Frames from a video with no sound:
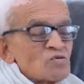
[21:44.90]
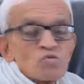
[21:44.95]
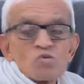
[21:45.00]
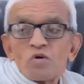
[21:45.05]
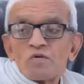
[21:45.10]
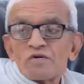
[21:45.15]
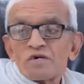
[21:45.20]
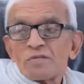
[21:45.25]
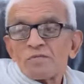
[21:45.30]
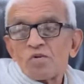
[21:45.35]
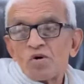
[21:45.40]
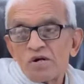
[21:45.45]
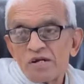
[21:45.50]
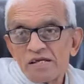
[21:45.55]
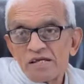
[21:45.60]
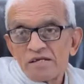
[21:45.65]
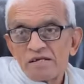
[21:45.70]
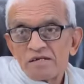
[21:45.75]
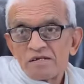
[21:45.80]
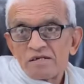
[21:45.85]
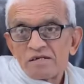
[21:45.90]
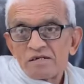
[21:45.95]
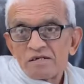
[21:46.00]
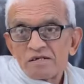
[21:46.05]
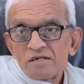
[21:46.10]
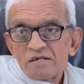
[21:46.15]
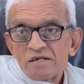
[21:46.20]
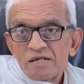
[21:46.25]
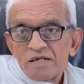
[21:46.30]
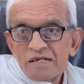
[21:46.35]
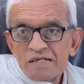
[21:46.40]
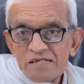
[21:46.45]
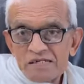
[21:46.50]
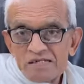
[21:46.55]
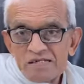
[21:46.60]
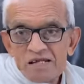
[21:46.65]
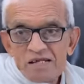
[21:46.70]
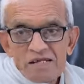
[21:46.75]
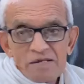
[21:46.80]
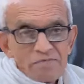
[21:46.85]
to our body. It
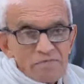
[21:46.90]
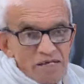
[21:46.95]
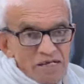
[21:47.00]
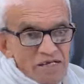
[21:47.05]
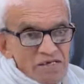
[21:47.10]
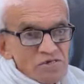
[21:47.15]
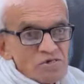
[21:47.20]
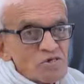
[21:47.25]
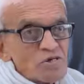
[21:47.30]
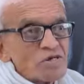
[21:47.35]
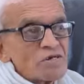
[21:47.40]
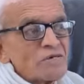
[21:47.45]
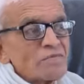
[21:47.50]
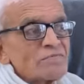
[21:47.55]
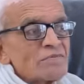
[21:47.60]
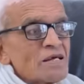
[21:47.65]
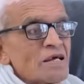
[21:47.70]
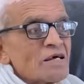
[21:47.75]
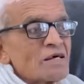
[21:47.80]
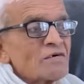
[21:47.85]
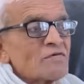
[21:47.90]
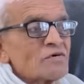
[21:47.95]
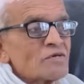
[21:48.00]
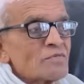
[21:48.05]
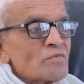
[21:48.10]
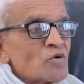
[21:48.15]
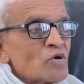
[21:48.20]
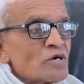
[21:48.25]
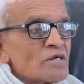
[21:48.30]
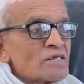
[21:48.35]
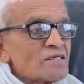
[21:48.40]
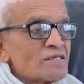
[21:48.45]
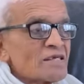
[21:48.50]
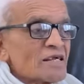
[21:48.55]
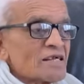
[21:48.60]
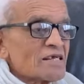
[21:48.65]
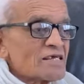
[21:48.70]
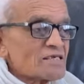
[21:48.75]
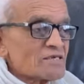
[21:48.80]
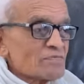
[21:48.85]
is the limitation of our body
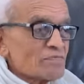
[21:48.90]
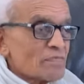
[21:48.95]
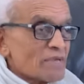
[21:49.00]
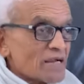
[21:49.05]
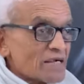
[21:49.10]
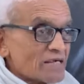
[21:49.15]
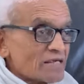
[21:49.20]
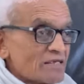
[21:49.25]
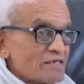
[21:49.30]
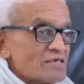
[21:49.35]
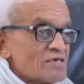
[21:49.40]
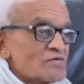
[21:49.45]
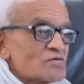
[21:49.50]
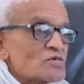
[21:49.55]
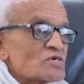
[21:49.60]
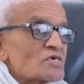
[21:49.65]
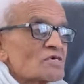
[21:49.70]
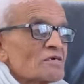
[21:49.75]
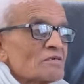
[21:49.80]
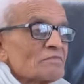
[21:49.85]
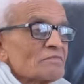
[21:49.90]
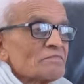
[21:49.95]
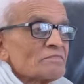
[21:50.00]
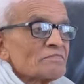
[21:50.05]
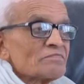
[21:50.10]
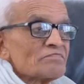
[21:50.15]
that has made this.